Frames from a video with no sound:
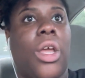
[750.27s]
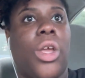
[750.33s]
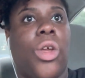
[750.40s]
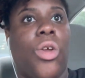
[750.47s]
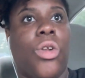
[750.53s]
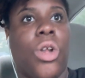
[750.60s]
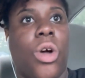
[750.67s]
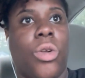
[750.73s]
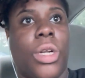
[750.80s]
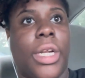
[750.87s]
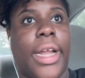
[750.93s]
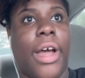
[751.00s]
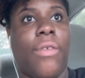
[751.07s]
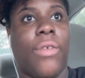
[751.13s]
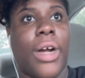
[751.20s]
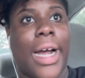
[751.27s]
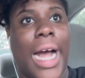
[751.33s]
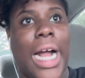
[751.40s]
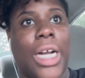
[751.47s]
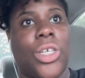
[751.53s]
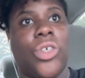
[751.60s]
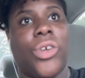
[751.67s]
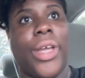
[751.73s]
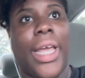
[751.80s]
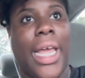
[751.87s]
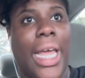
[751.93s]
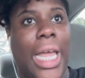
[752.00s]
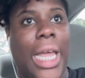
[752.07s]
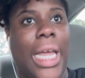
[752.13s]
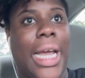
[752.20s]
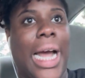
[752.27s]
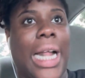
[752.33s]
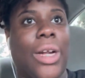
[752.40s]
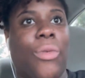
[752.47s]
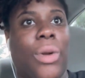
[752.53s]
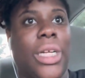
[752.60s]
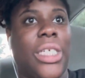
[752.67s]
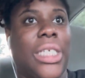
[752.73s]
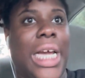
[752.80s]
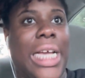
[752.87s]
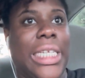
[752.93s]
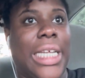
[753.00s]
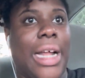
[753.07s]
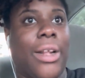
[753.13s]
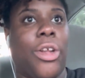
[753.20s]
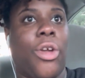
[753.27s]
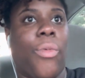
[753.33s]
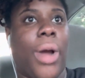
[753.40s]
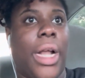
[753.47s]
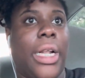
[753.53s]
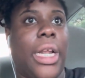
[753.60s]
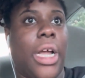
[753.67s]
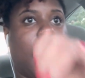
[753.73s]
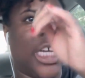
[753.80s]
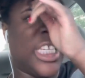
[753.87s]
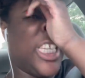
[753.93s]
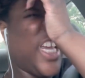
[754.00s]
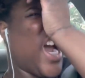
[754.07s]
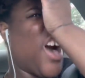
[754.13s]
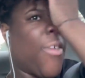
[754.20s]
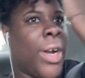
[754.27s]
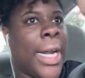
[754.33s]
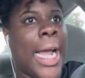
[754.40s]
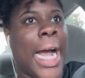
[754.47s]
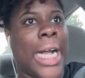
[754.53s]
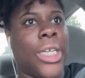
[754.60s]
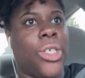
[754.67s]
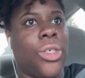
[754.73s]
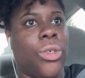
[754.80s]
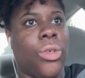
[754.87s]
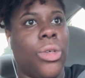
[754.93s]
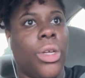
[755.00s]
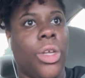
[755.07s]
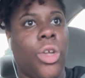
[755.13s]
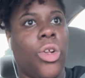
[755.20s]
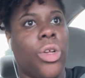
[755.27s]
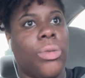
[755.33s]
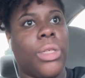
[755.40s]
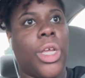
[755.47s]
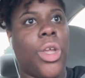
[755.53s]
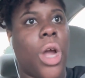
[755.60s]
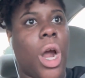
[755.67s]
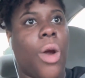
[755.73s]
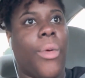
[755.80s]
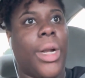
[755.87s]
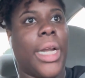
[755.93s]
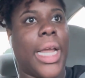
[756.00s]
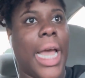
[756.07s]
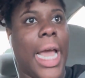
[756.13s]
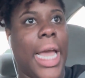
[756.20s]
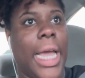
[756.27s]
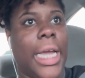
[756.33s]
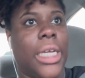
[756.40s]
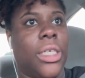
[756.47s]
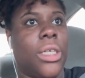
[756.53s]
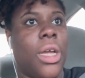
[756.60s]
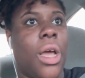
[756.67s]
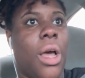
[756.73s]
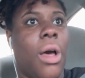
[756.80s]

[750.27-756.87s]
you know, the devil got you, he ain't got to really chase after you right now because he already got you. You know what I'm saying? You're already caged.